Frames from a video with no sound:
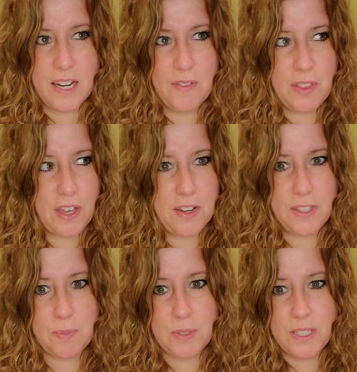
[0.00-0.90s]
I never thought of
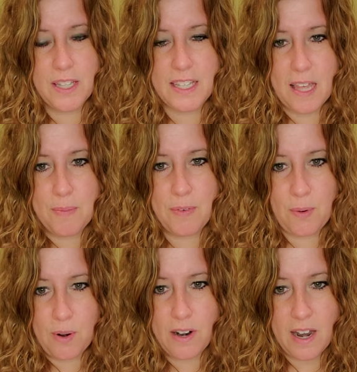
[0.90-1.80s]
this person like that
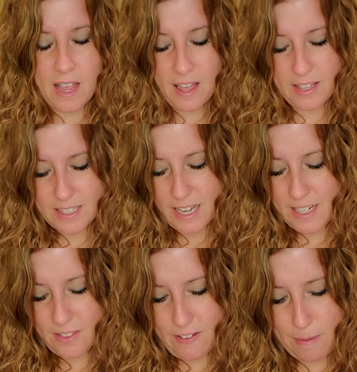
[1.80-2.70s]
before. That's
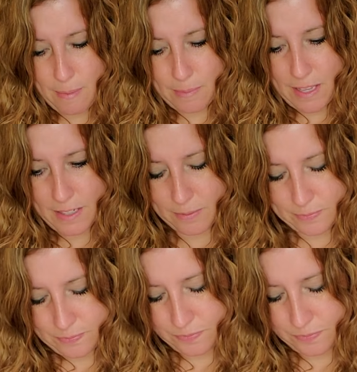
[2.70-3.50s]
kind of the vibe I'm getting.